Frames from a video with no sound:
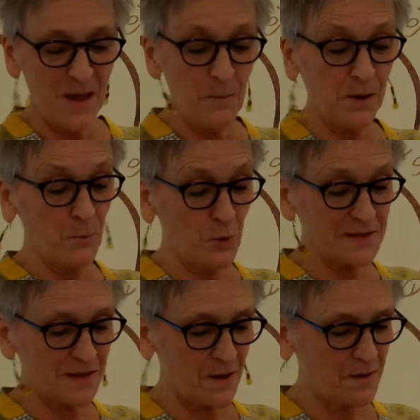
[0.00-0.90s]
But more
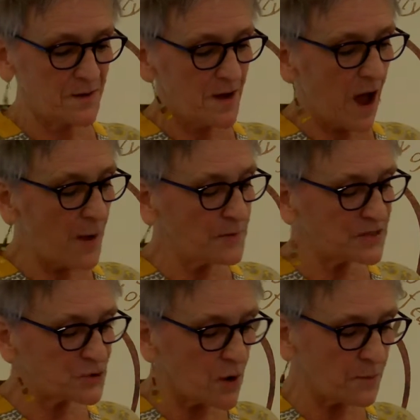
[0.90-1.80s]
so, I was
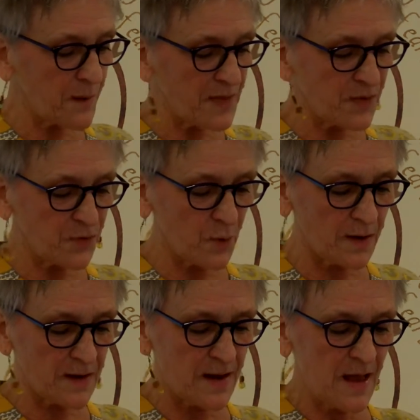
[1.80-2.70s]
struck by the thought